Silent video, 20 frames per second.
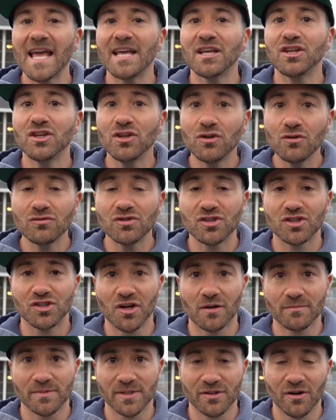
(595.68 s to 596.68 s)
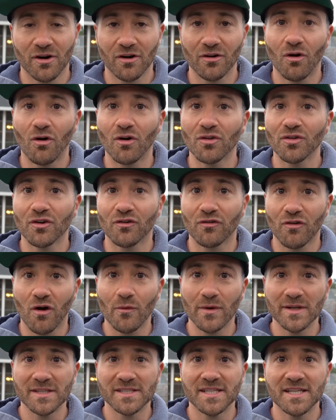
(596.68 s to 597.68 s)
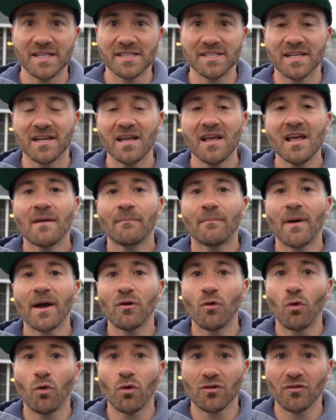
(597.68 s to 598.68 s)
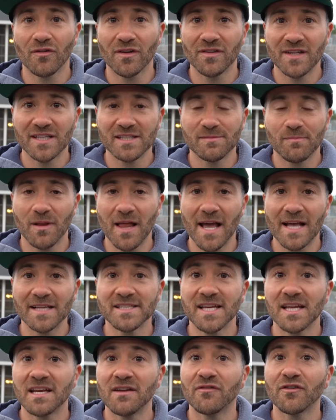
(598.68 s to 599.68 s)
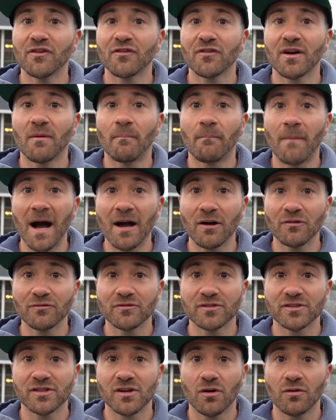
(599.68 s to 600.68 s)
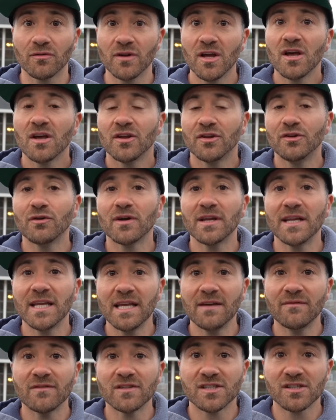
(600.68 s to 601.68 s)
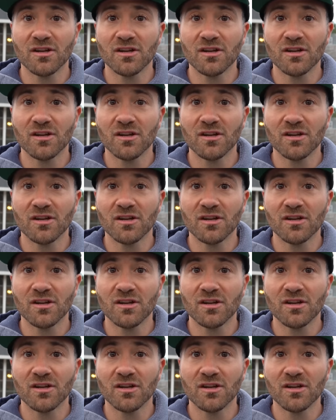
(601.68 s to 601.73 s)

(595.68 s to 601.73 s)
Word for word: a huge jump start on the growing season by ordering these plants, and if you're in a milder zone, you can even